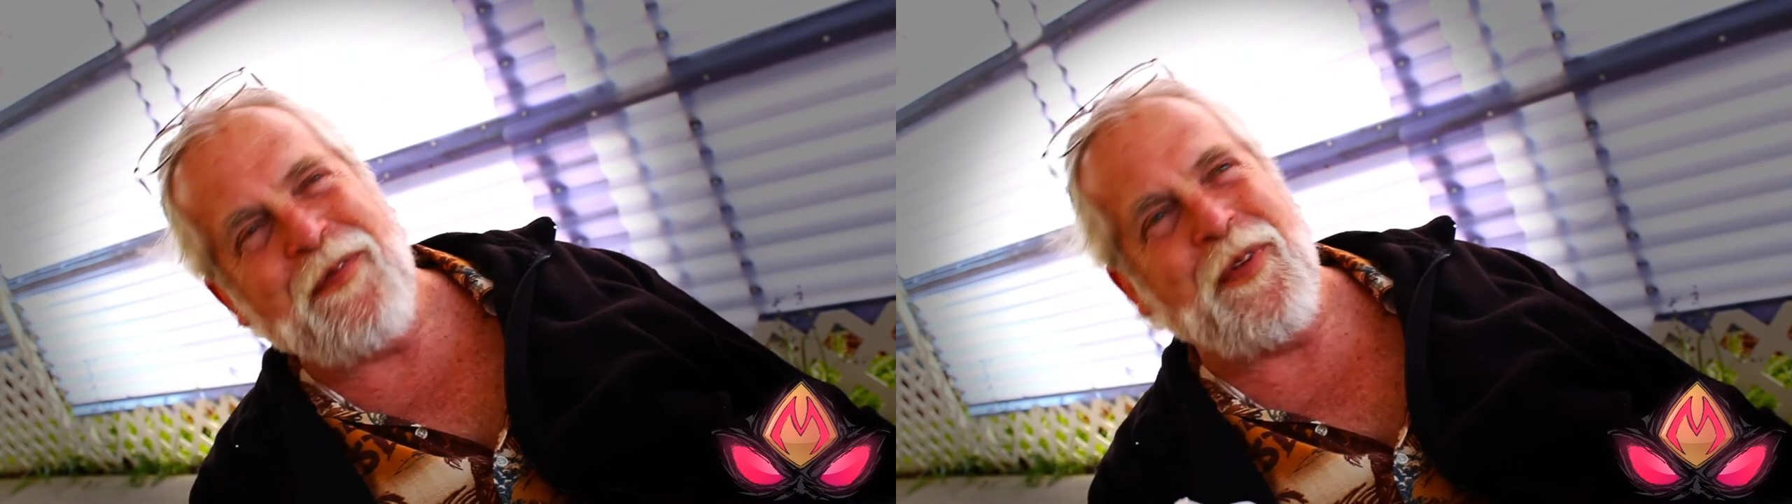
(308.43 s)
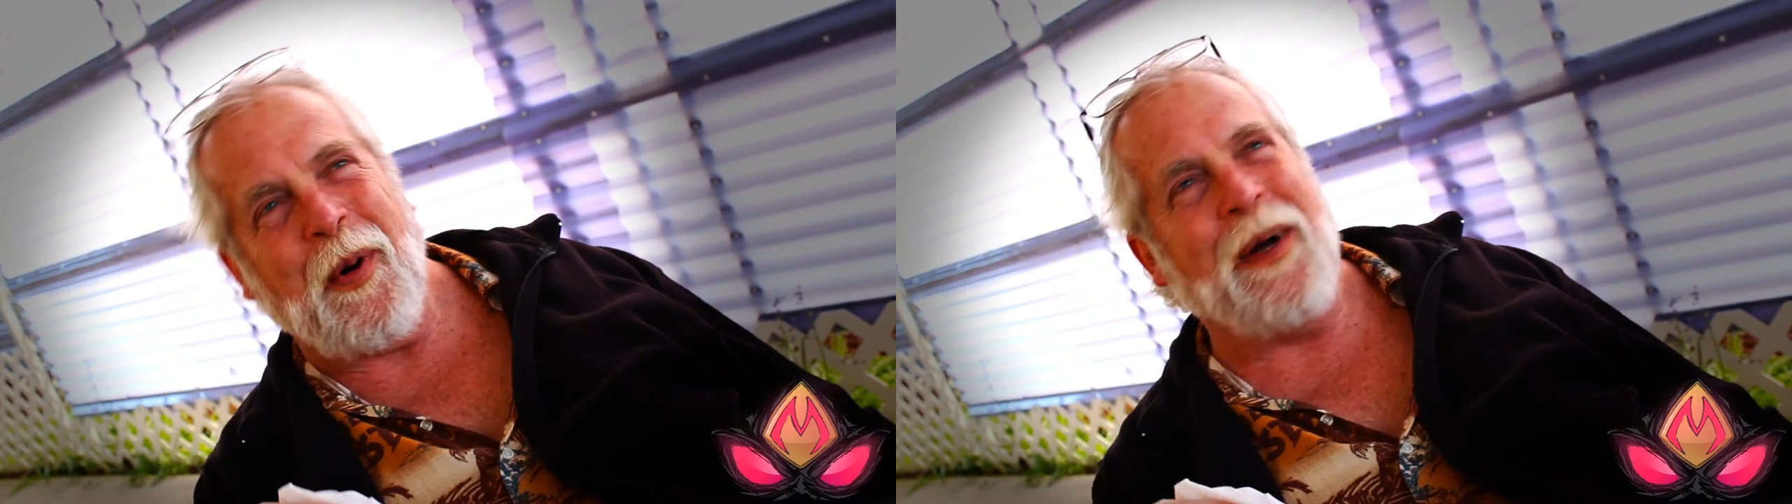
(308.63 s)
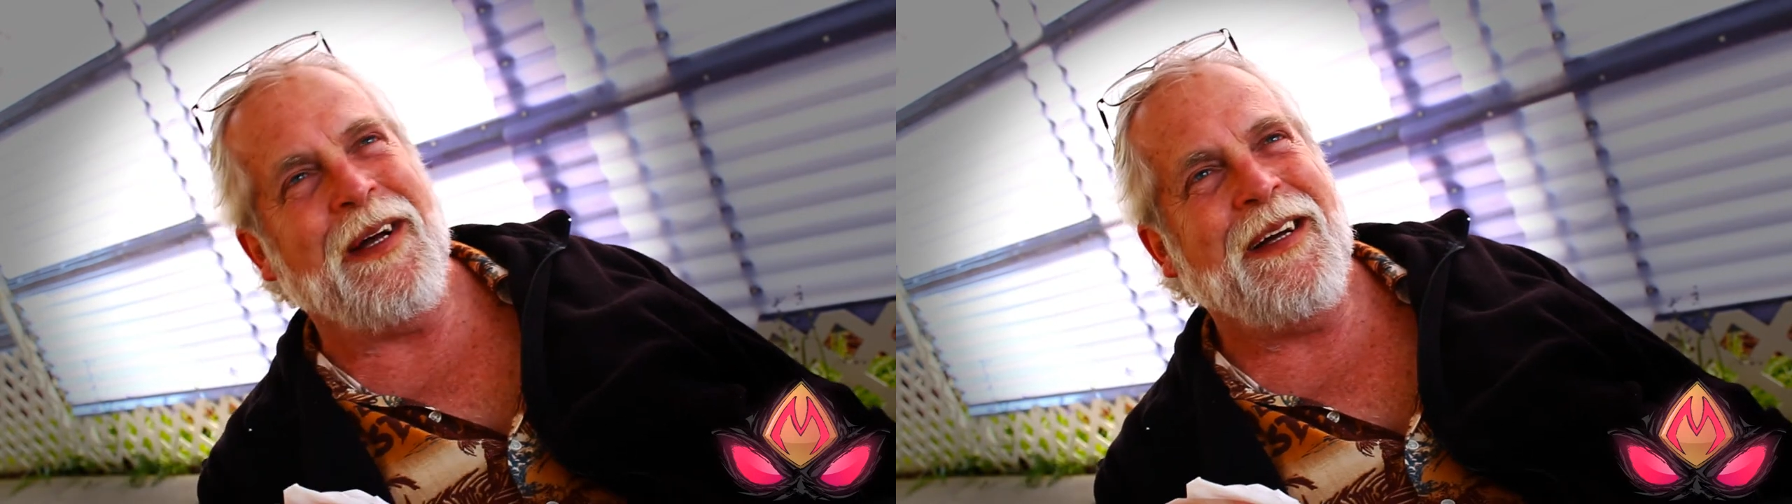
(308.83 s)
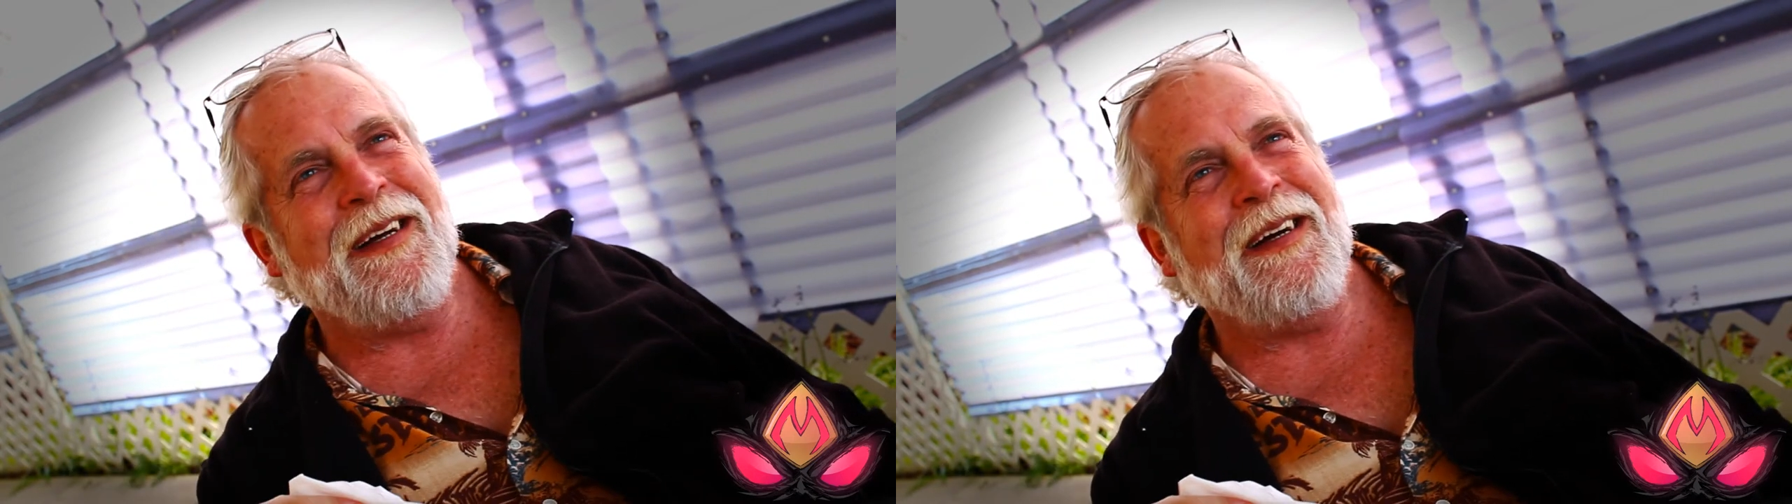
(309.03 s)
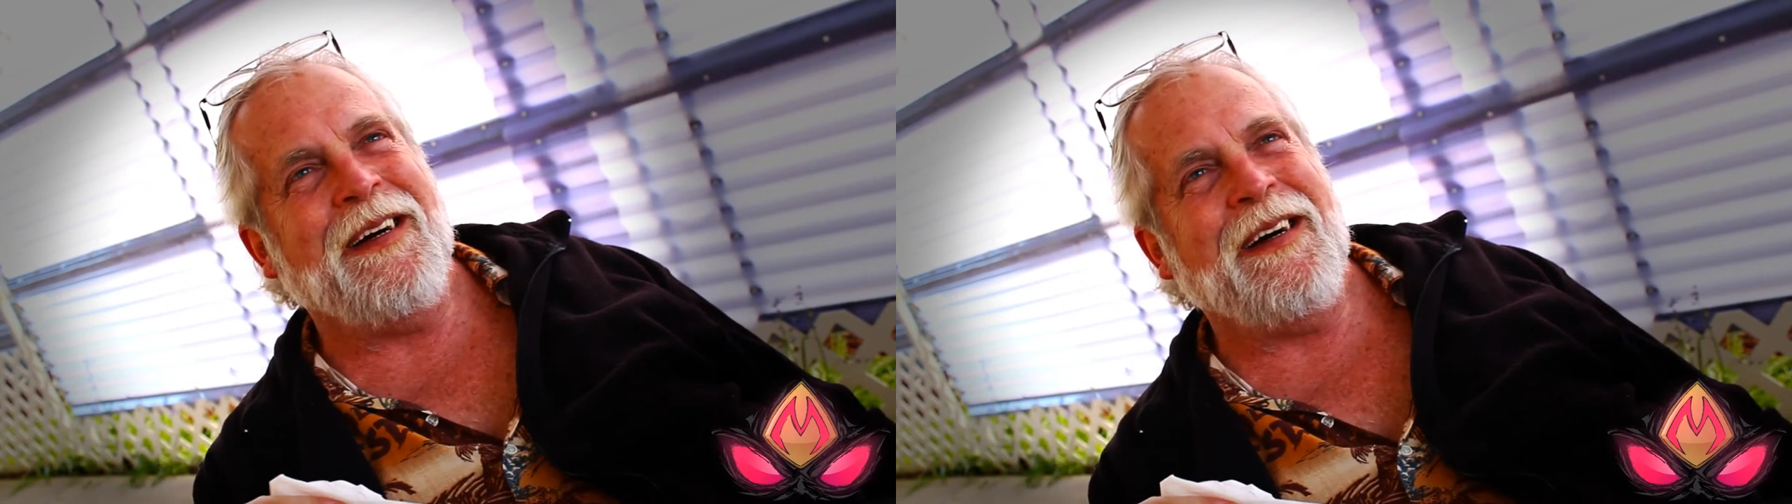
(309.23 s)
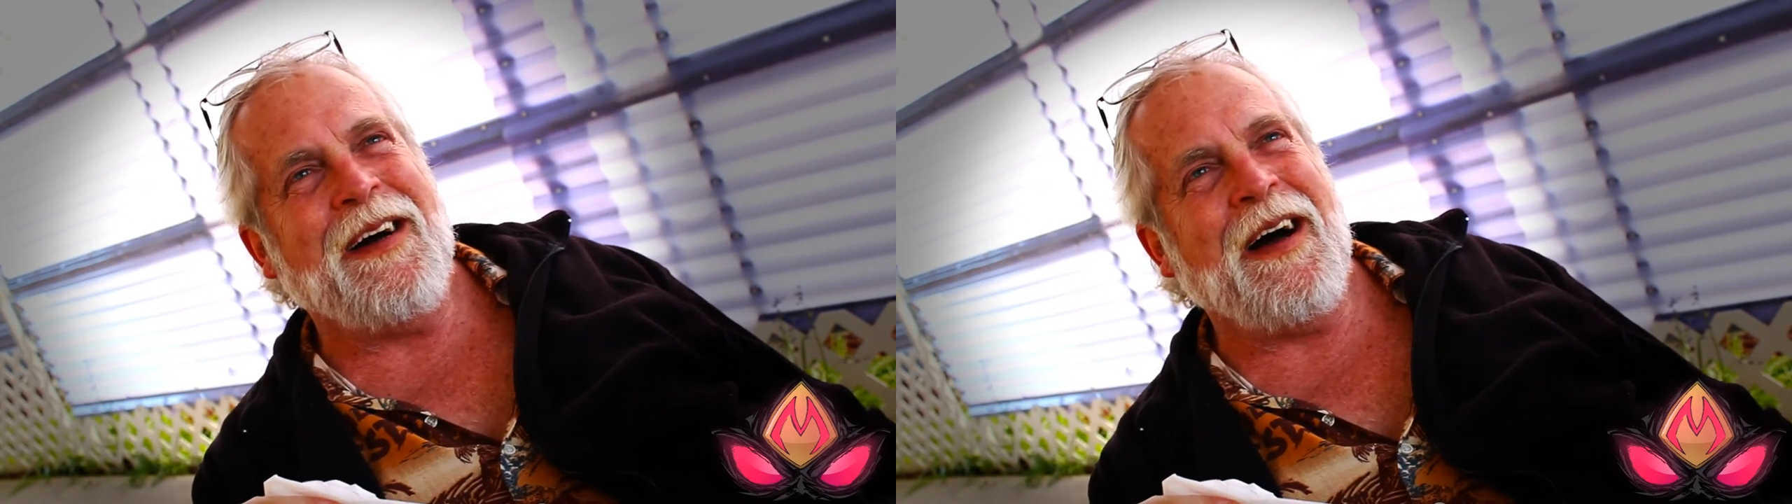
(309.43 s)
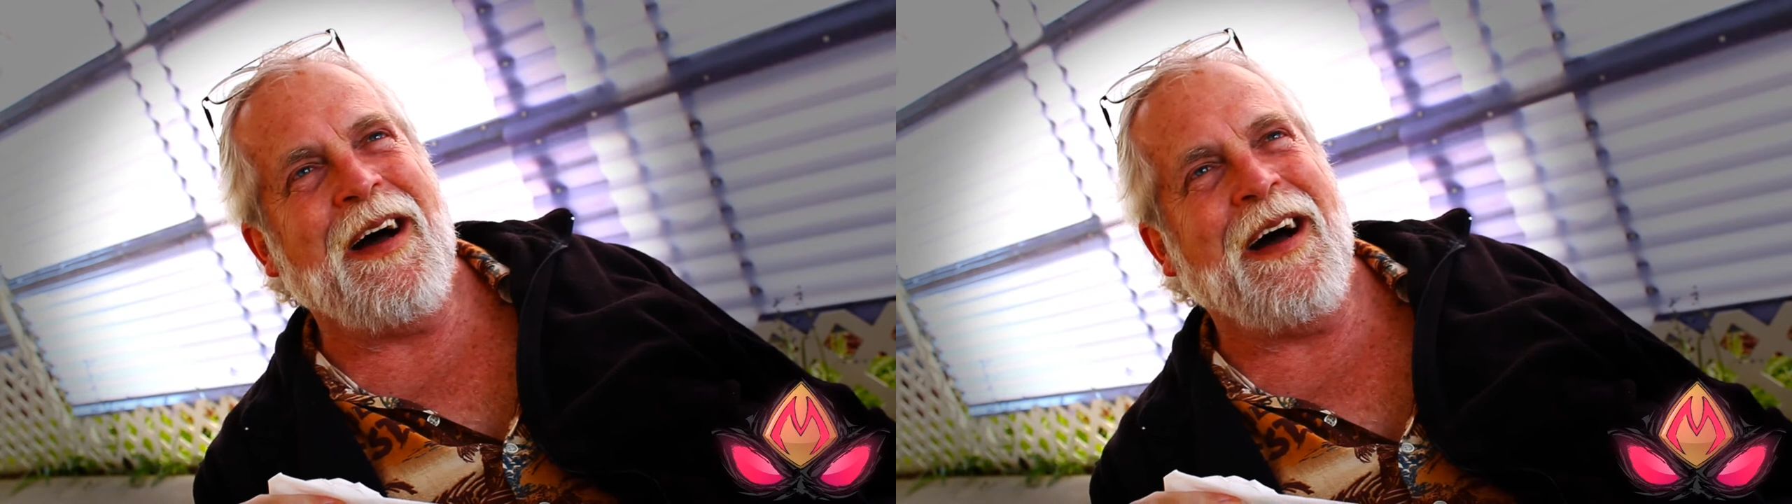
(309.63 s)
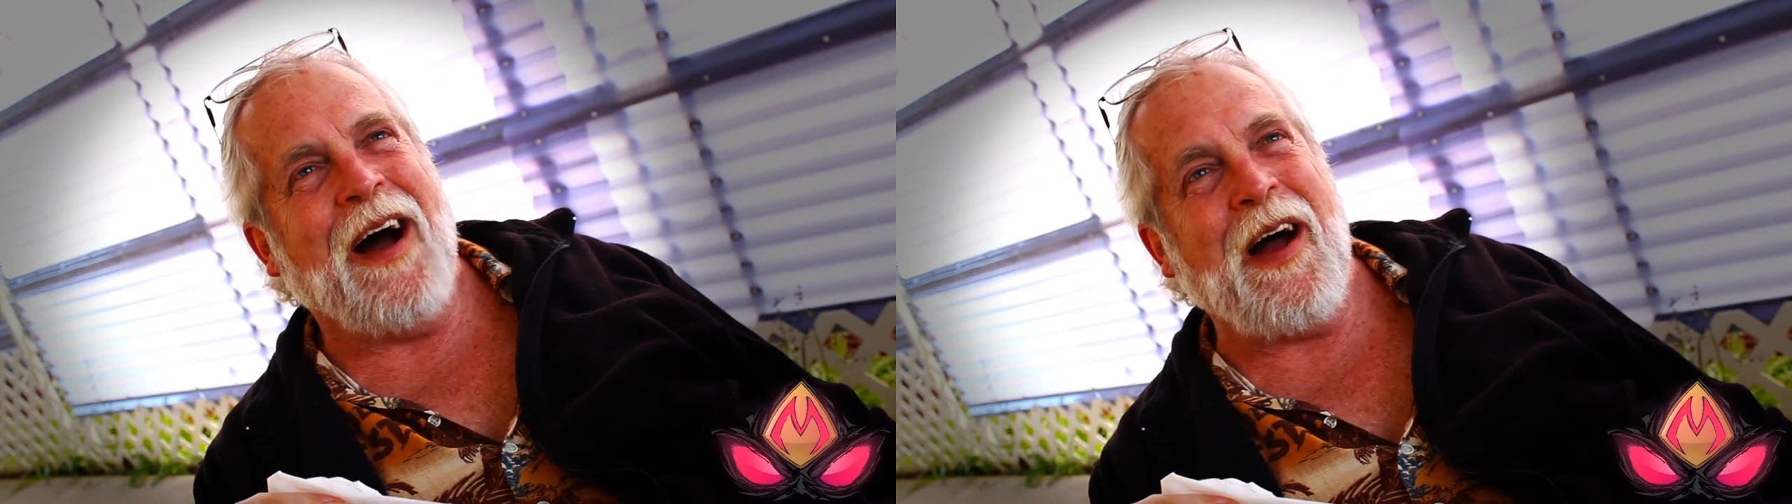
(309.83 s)
Feel, you can never keep a good monster
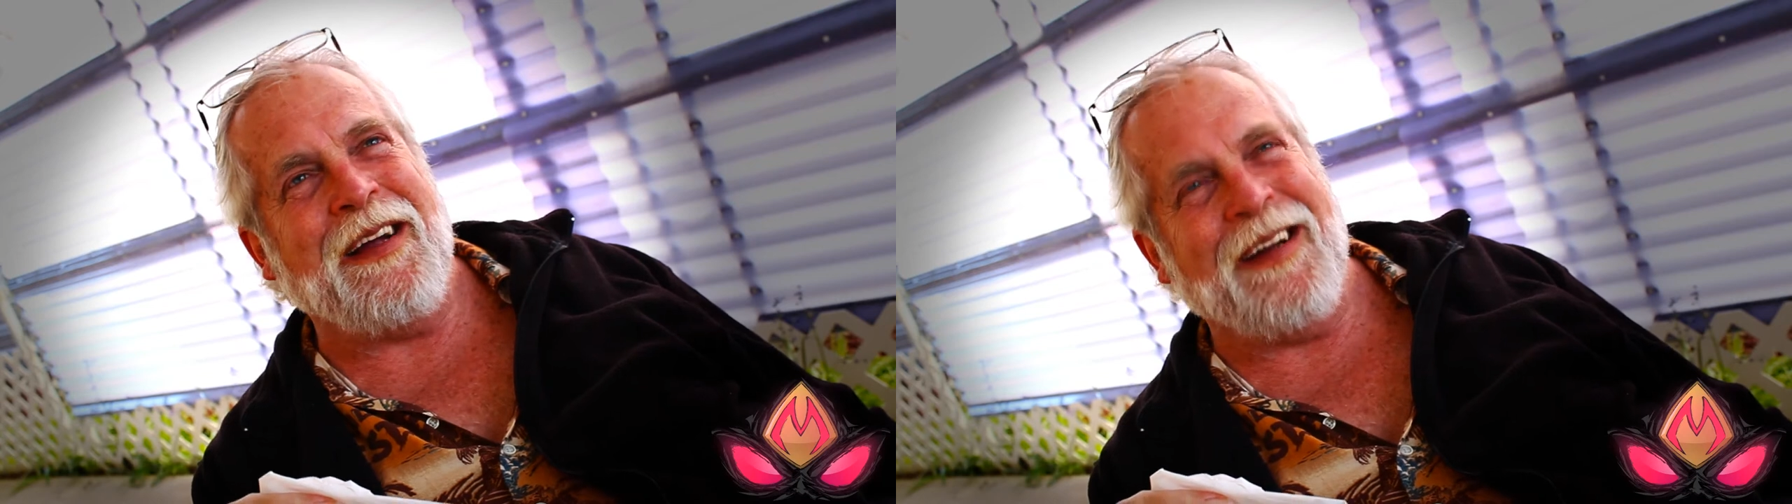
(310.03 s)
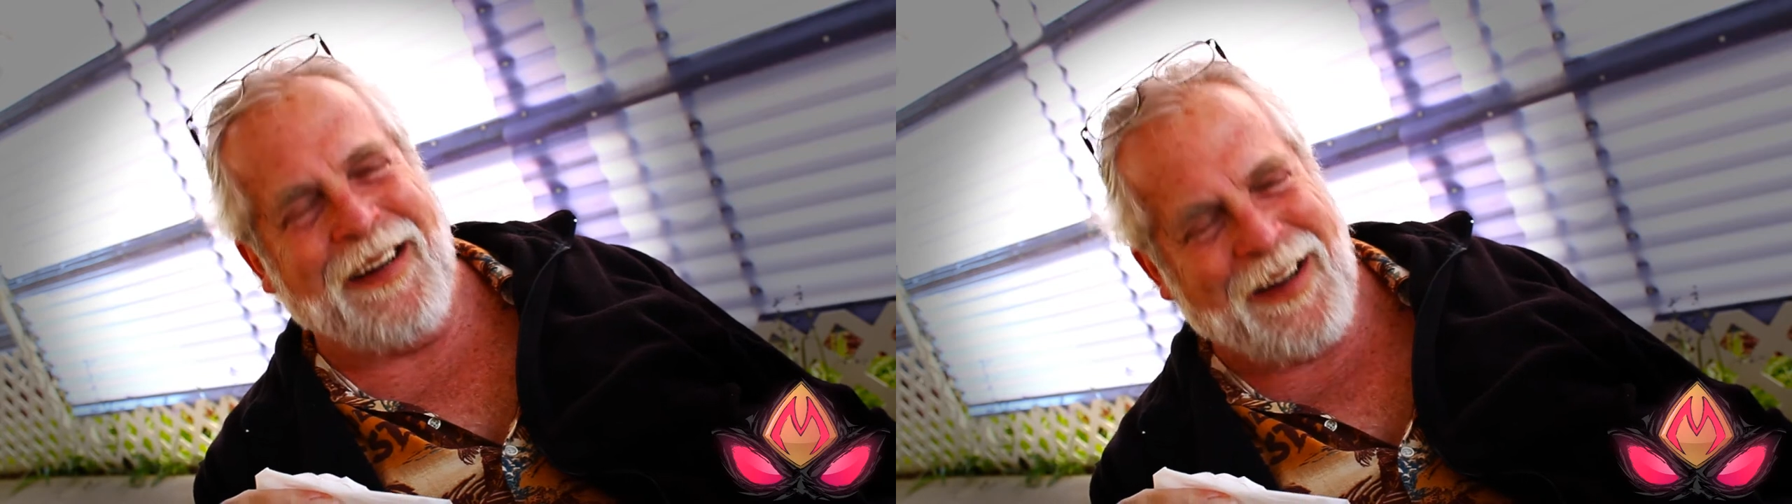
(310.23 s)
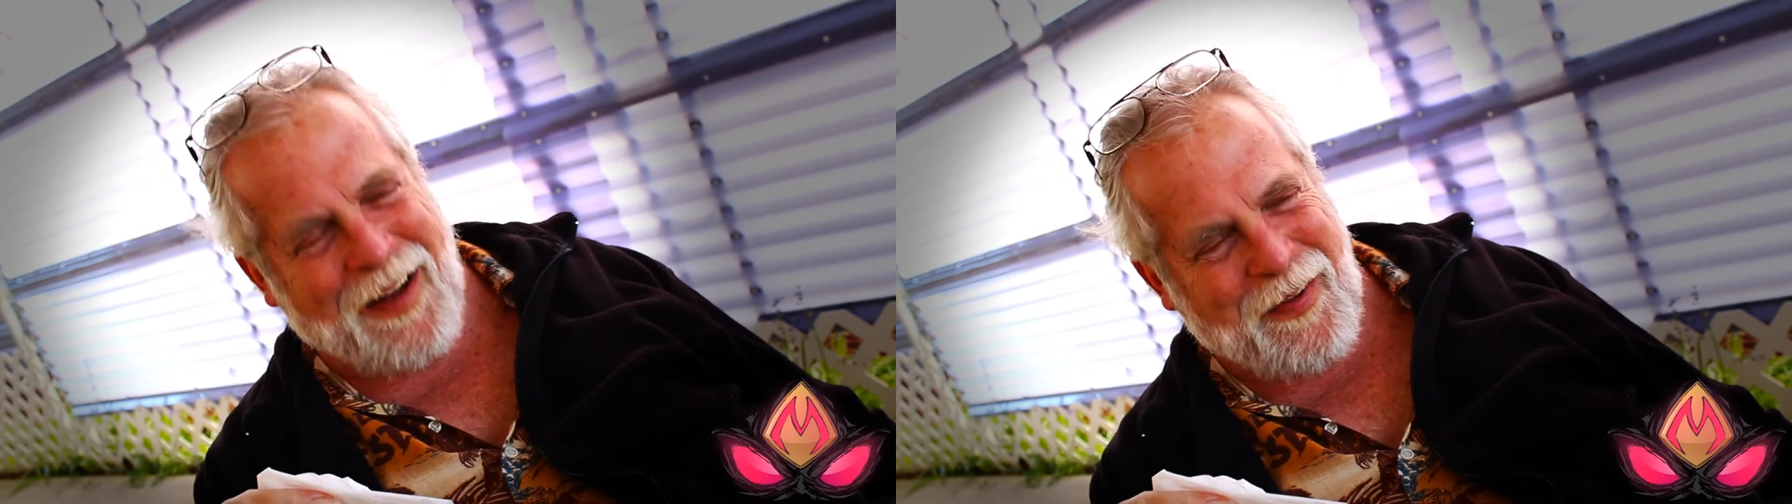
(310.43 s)
down. You know? I,